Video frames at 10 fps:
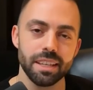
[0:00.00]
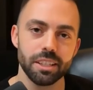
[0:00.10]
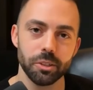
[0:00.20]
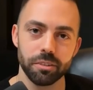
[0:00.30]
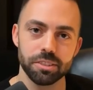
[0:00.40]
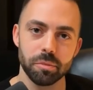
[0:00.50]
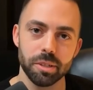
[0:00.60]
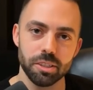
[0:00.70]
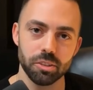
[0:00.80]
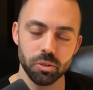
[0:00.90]
you have
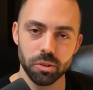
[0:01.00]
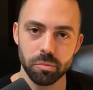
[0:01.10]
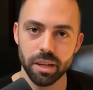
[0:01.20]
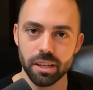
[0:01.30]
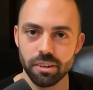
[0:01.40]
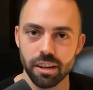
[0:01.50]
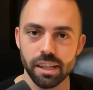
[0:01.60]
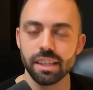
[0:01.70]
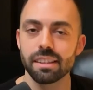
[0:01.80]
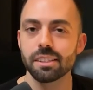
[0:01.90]
somebody do the main
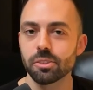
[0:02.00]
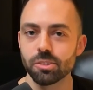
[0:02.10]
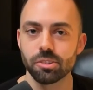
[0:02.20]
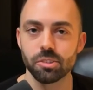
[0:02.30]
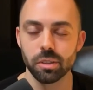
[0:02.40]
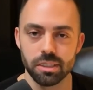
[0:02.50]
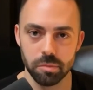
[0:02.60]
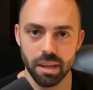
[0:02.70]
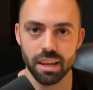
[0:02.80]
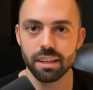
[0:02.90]
writing, and then you're just doing
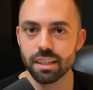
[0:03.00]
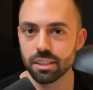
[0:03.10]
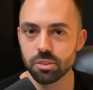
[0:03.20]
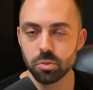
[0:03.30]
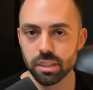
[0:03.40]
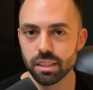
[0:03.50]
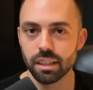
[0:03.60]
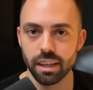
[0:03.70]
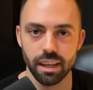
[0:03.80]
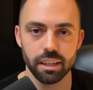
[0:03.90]
some editing and
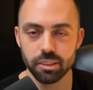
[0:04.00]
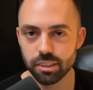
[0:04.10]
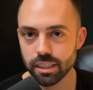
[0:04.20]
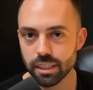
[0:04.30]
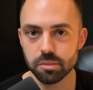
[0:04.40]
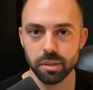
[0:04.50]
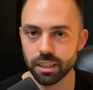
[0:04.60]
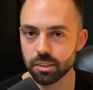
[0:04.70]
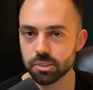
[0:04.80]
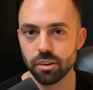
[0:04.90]
tweaking, adding your links,
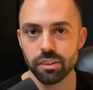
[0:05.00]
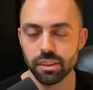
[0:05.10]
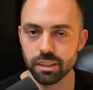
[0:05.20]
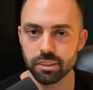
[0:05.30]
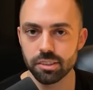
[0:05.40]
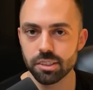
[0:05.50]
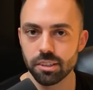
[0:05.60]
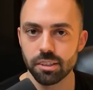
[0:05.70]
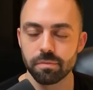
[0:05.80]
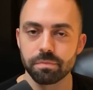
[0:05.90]
making sure everything looks
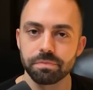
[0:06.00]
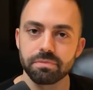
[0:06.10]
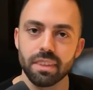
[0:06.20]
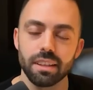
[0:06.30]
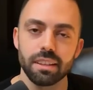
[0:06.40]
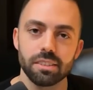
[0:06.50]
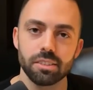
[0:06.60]
good. Yep.